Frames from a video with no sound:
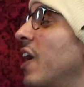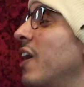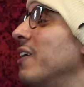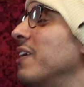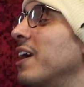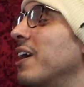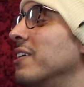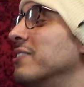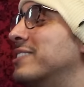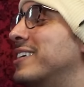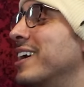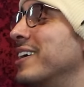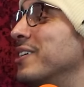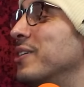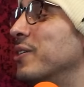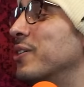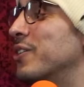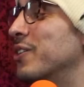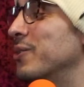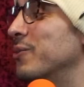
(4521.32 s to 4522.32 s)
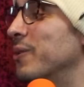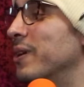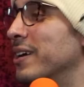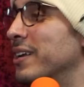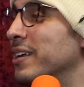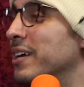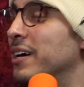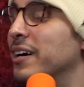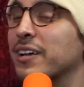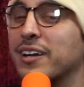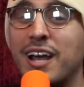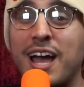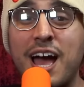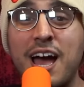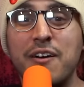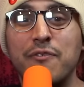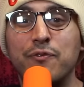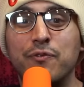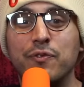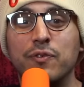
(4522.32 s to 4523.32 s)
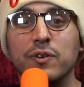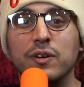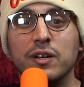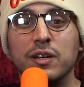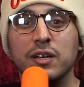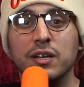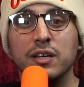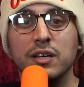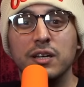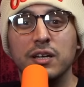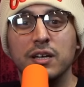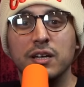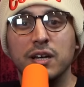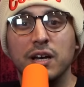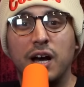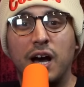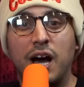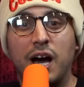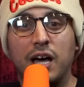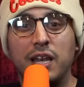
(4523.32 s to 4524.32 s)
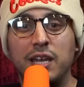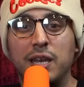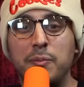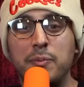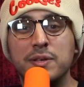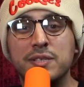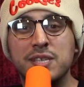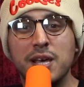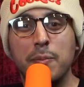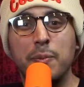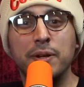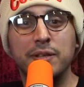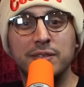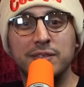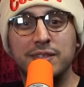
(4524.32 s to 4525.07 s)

I'll, I'll tell you a good one. Raf Halibut zabbert